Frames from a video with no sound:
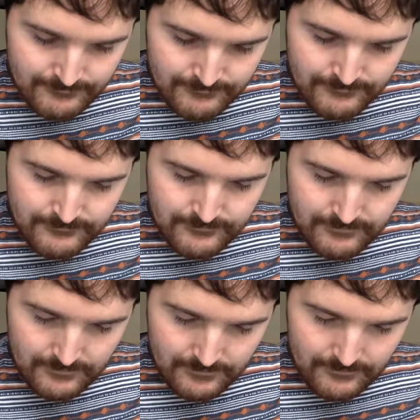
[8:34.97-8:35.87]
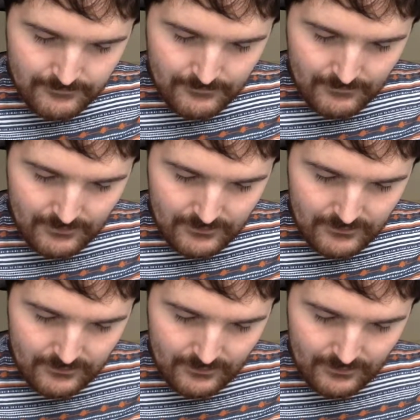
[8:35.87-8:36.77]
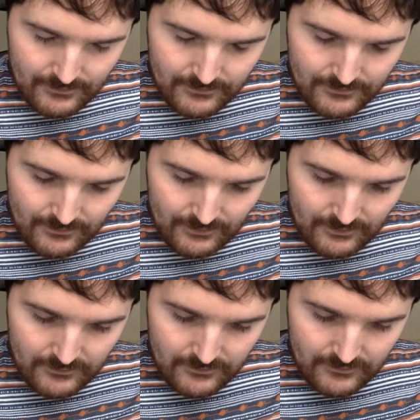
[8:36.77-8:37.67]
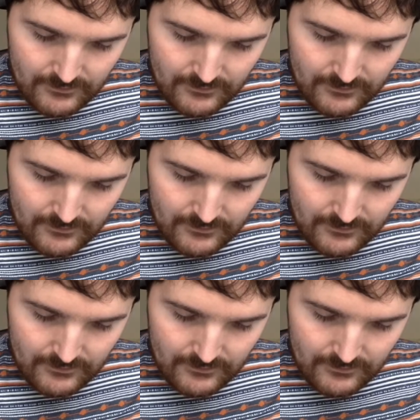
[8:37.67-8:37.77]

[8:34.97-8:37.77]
No one is speaking in this clip.